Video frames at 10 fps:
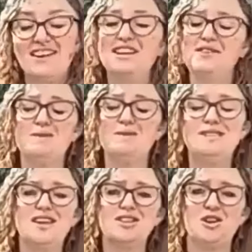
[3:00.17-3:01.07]
I know it's been
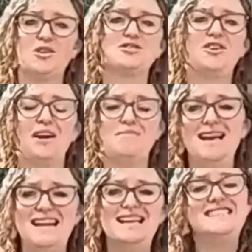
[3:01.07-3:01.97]
such a long time
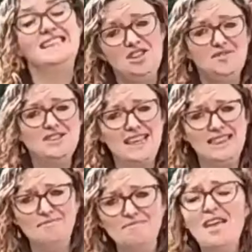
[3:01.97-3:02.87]
since you've seen
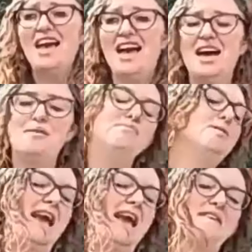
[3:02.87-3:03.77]
them, but
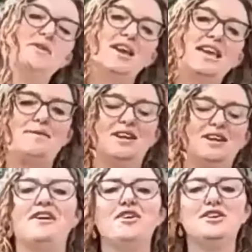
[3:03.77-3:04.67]
yeah, if we could keep that chat
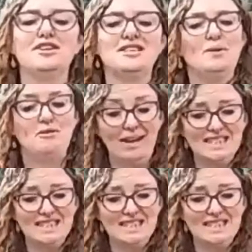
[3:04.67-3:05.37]
focused, that would be great.